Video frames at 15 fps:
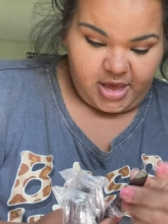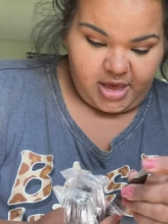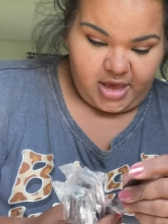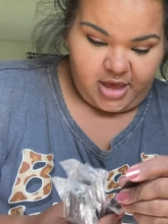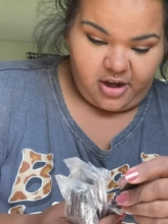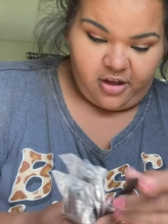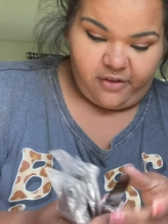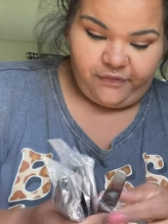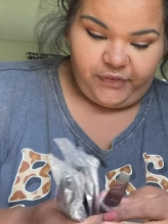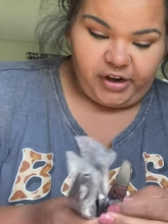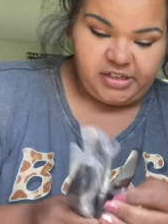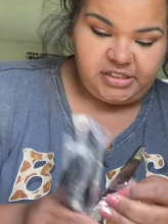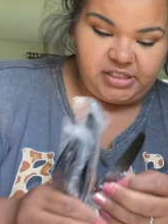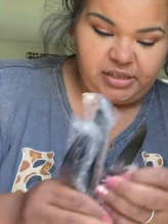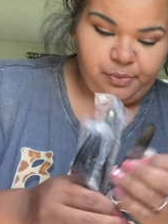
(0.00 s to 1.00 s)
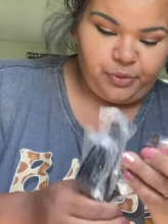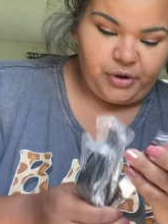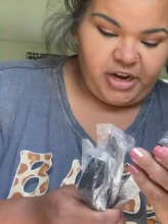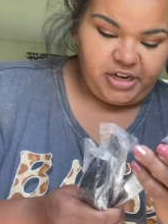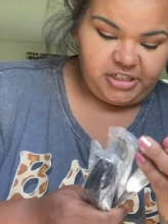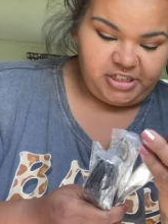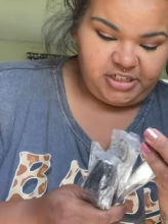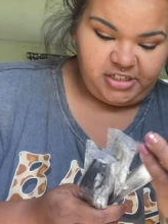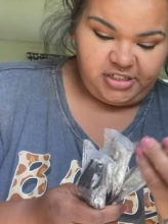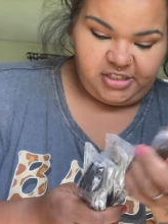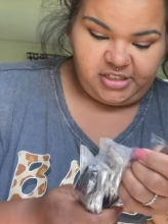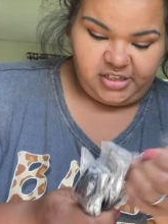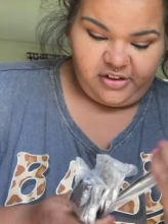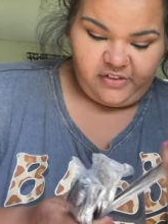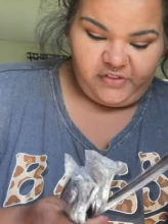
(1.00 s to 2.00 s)
And our uh, first
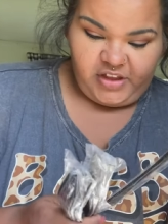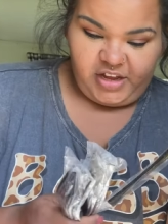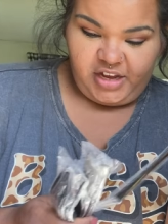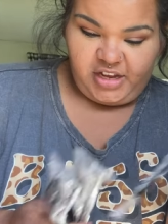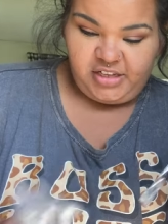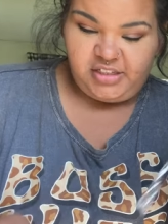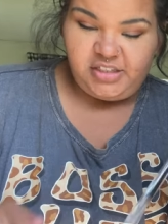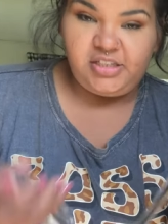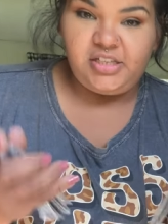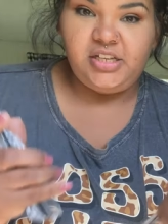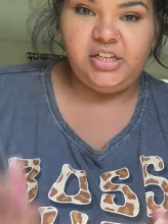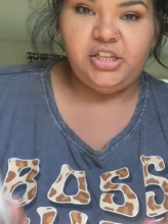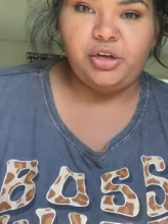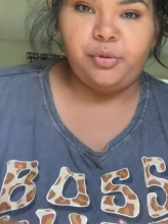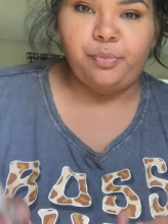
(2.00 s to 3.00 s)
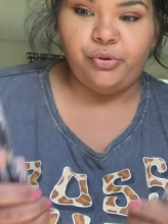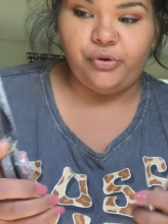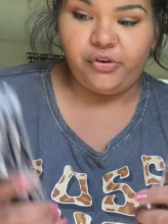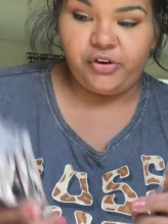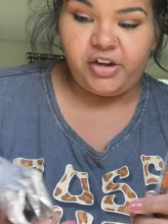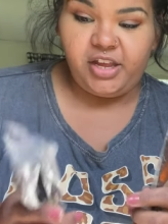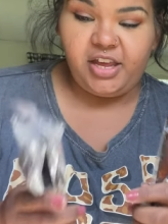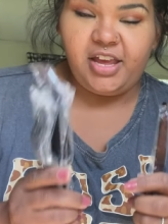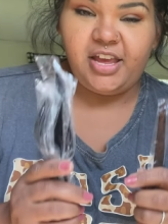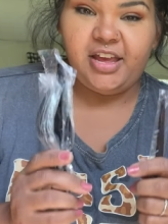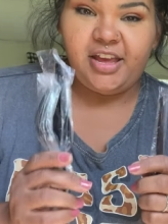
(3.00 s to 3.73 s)
impressions of these, they're pretty